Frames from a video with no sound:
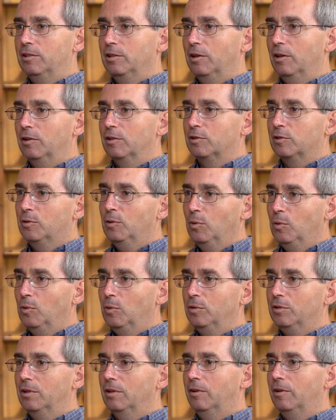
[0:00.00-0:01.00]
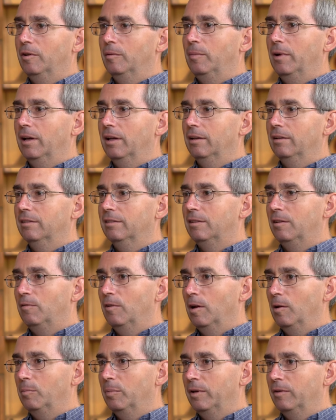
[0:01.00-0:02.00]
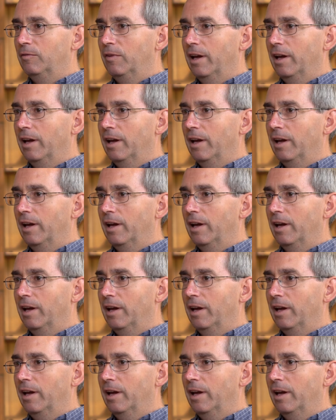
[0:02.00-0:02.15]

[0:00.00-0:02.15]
to go to school to learn about developing